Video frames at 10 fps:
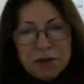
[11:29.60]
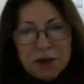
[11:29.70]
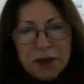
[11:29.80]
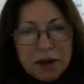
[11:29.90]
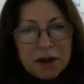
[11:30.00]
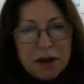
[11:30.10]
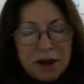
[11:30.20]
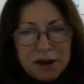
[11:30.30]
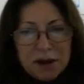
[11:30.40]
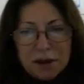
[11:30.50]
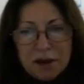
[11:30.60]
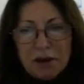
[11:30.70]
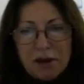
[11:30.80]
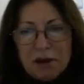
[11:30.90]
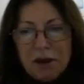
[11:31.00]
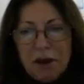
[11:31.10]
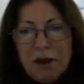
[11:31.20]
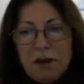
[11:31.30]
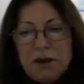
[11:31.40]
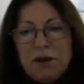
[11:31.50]
characteristic
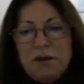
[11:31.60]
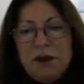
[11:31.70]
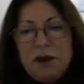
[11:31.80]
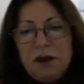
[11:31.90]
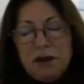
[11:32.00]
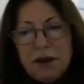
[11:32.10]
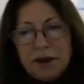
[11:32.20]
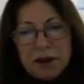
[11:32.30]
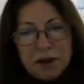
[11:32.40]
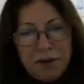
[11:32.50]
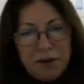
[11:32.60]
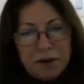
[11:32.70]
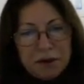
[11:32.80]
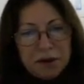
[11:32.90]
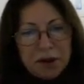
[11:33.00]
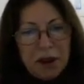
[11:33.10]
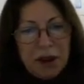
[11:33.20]
to the electric field.